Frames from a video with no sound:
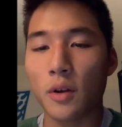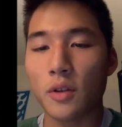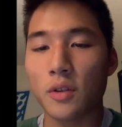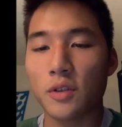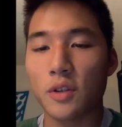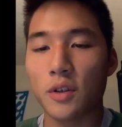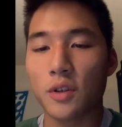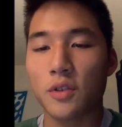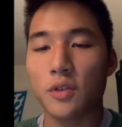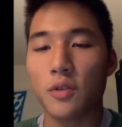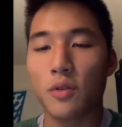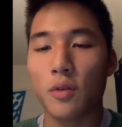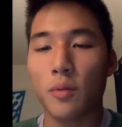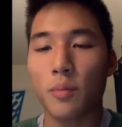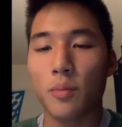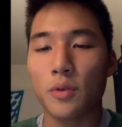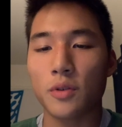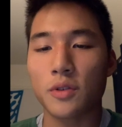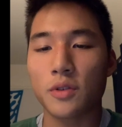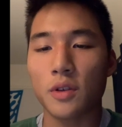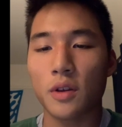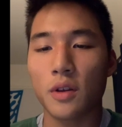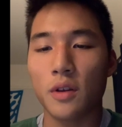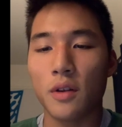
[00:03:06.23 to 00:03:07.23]

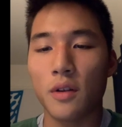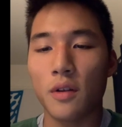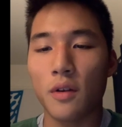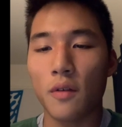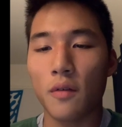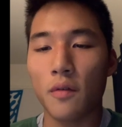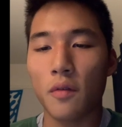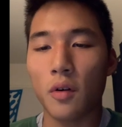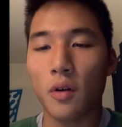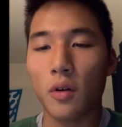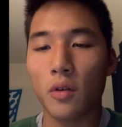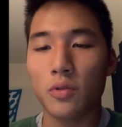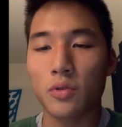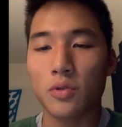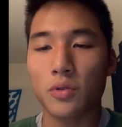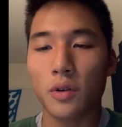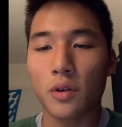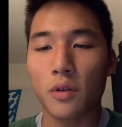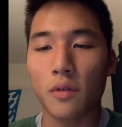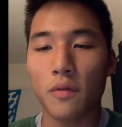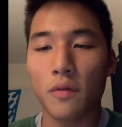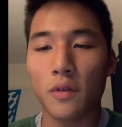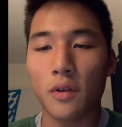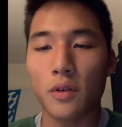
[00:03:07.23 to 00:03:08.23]
63% of all
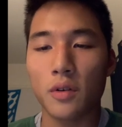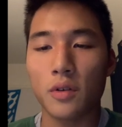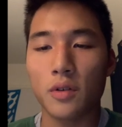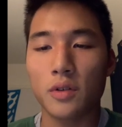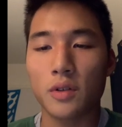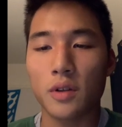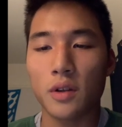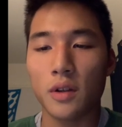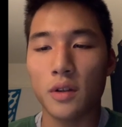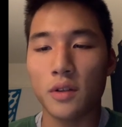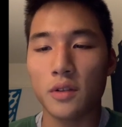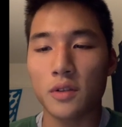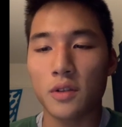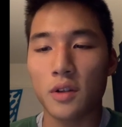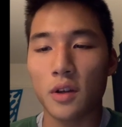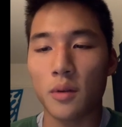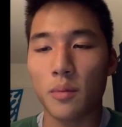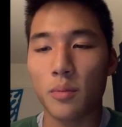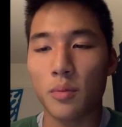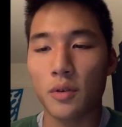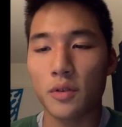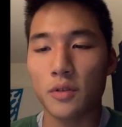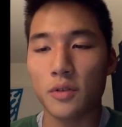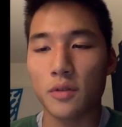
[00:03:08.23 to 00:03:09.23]
drug offenders in state
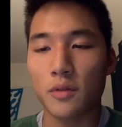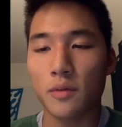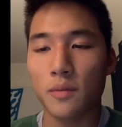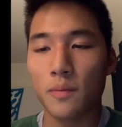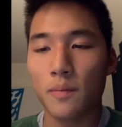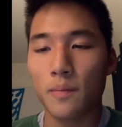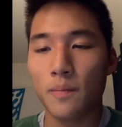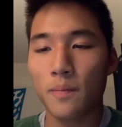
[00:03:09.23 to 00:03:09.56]
prison,